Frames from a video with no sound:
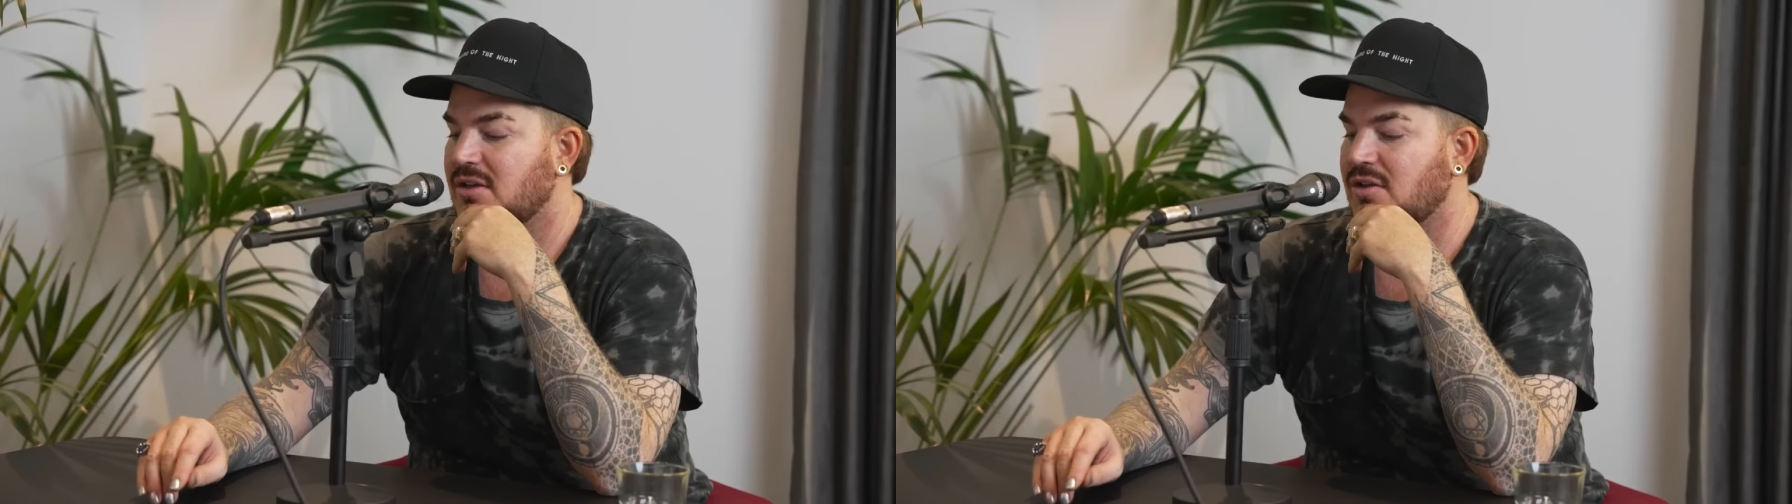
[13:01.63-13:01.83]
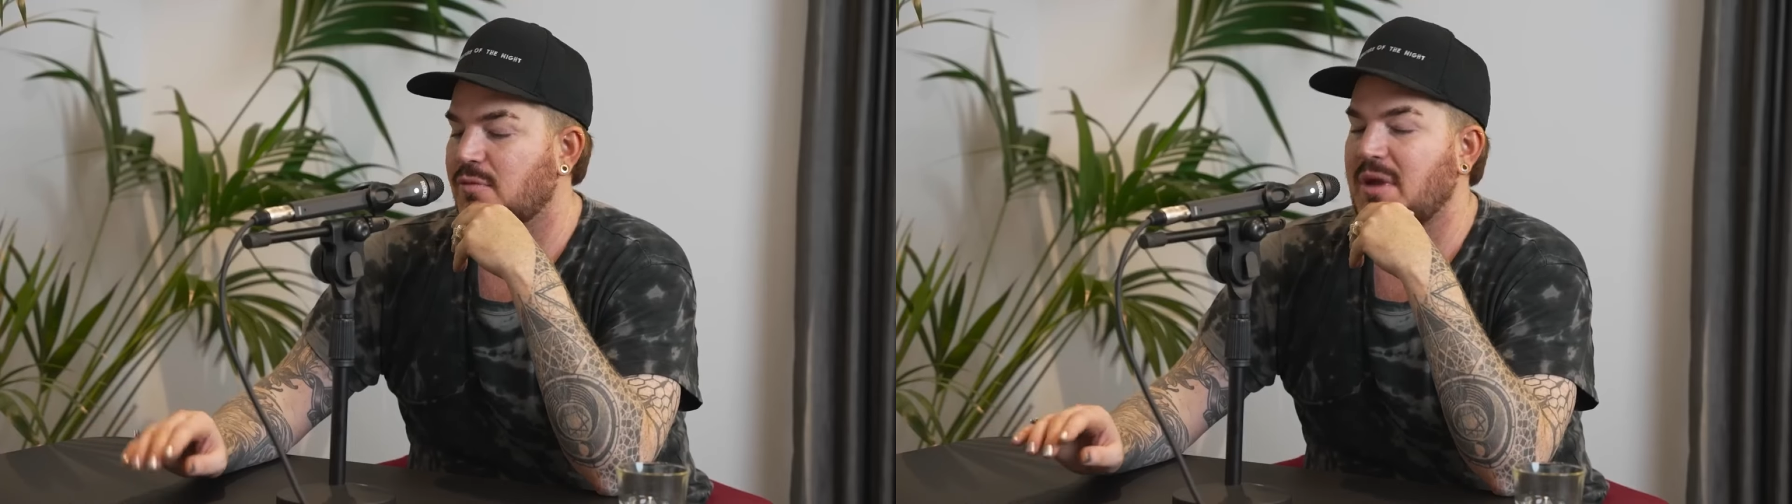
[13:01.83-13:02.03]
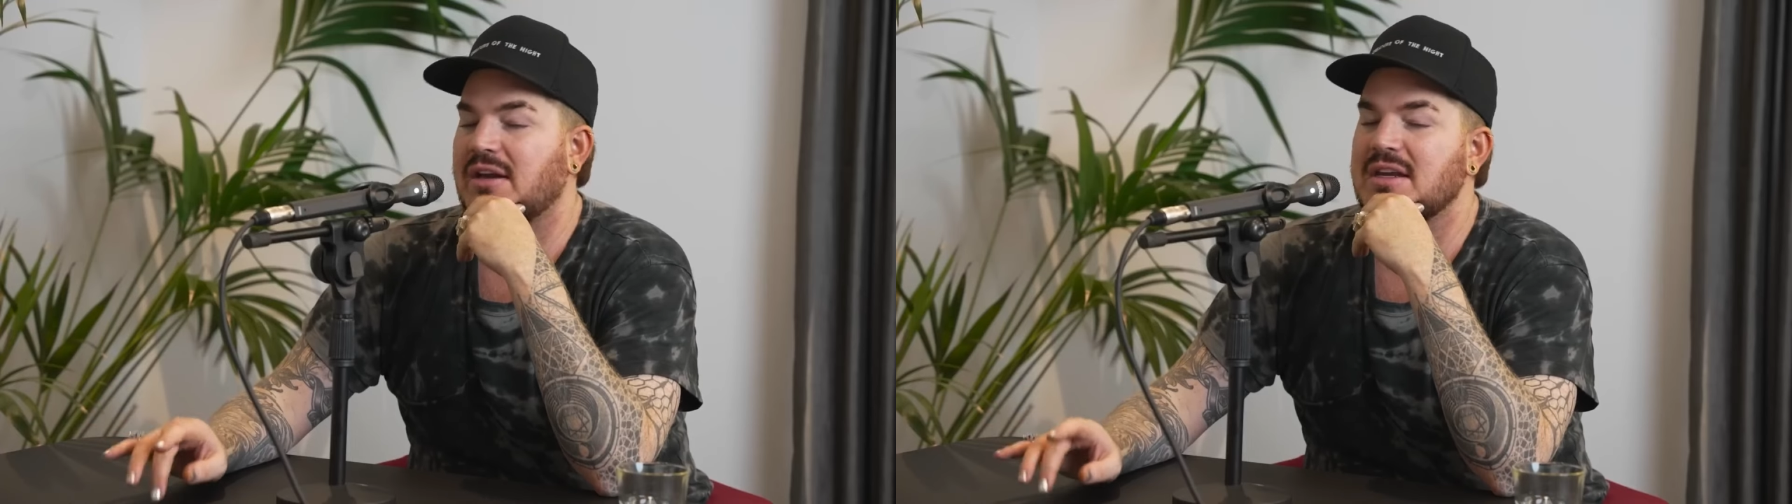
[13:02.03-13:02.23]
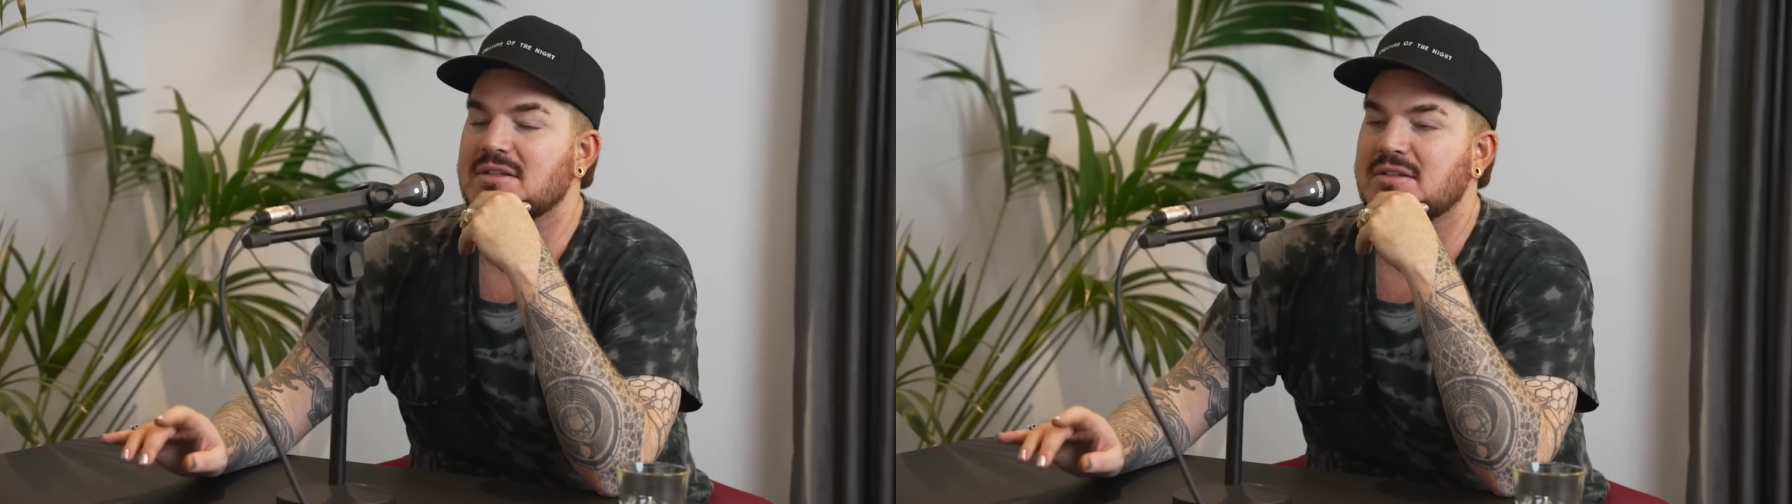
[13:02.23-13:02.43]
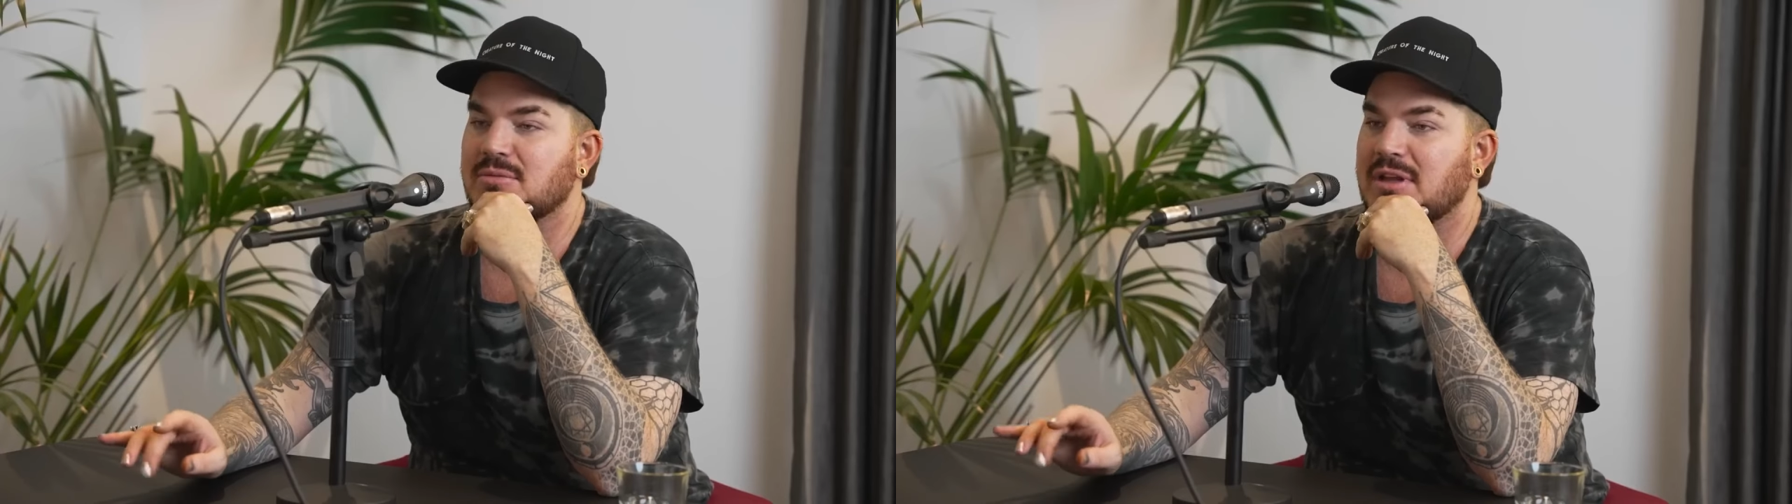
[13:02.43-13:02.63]
your
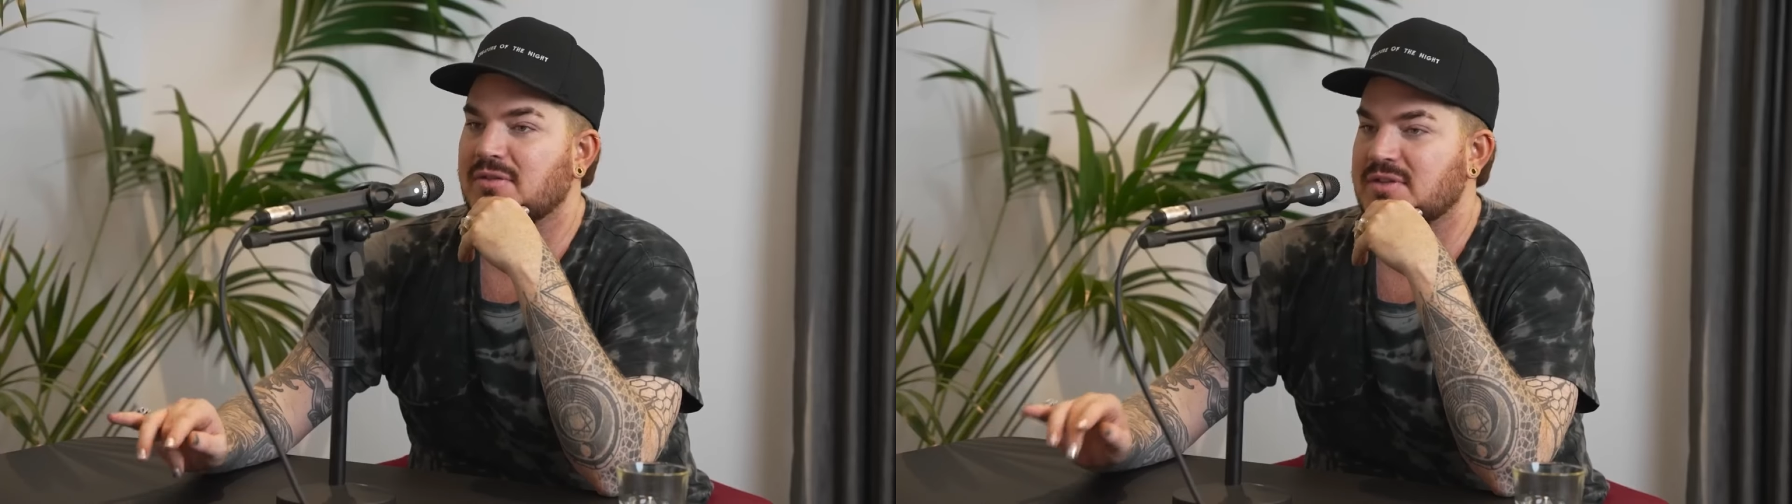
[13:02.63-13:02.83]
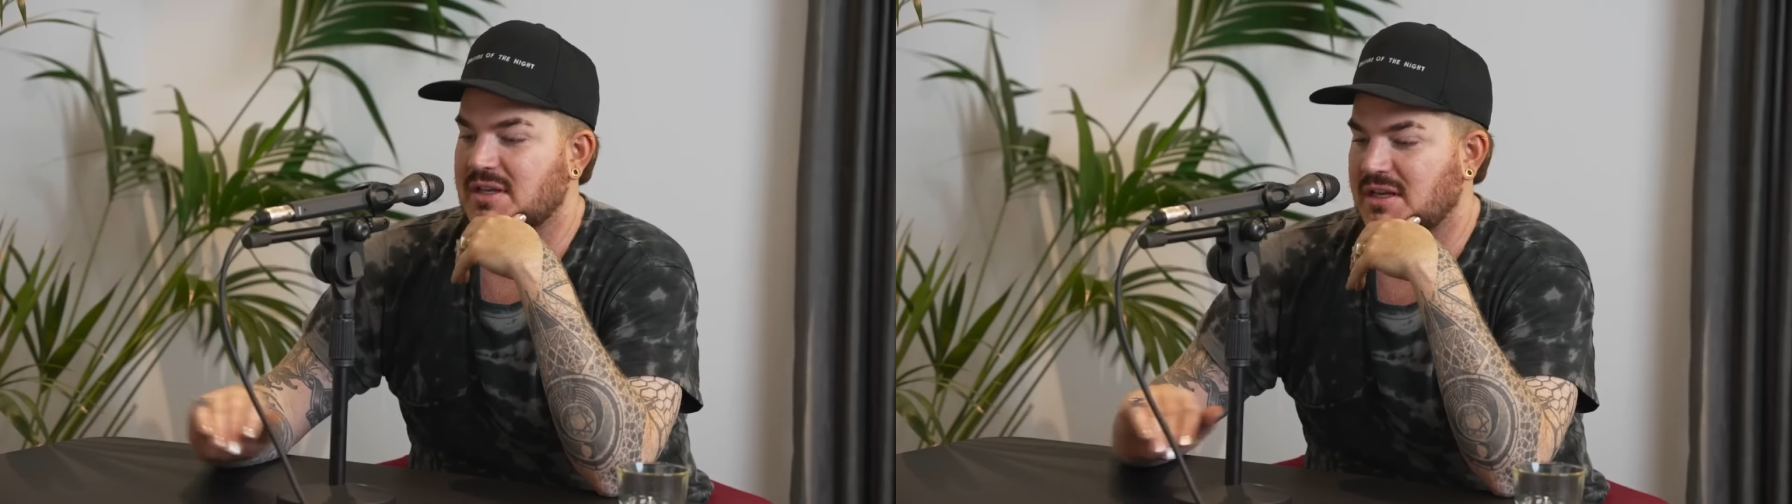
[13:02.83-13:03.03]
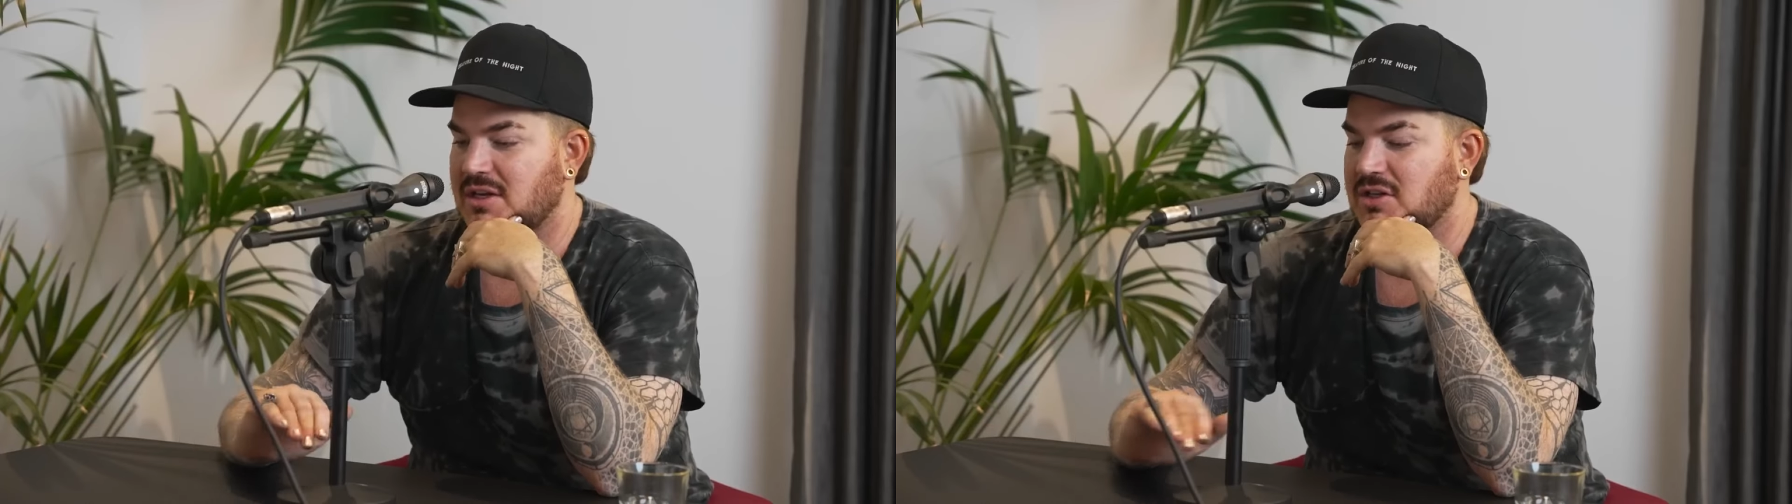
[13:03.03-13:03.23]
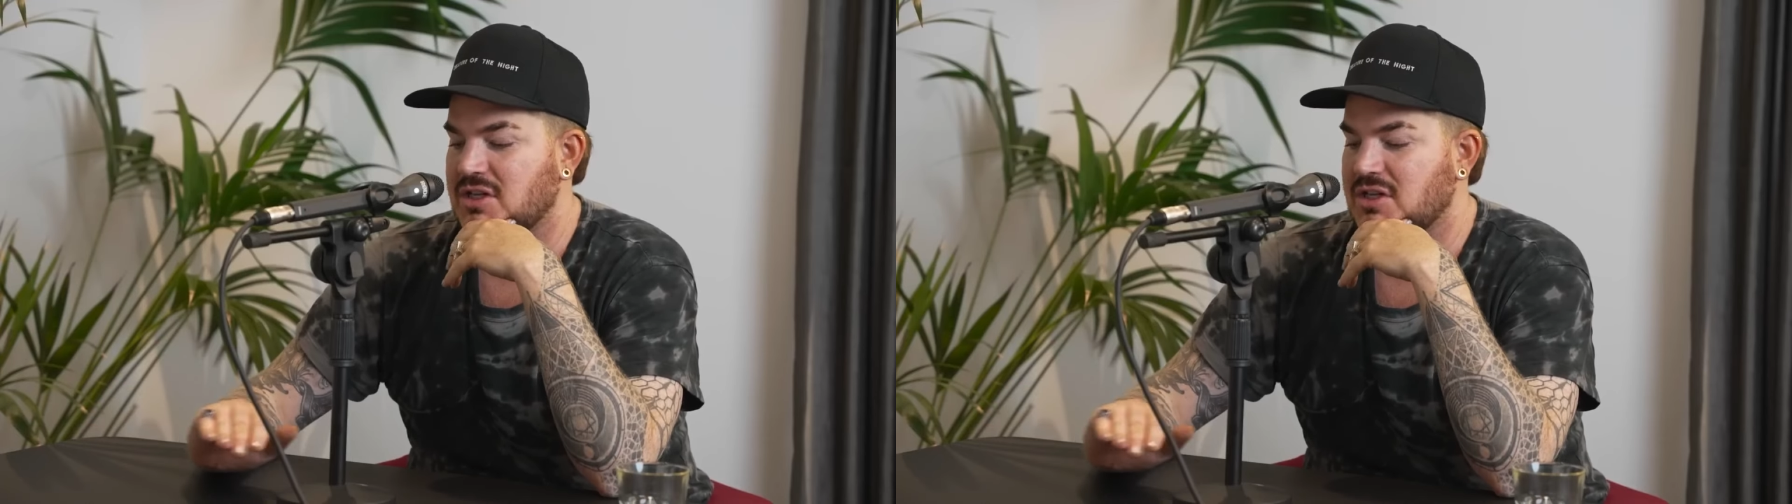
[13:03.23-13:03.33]
magnesium levels can get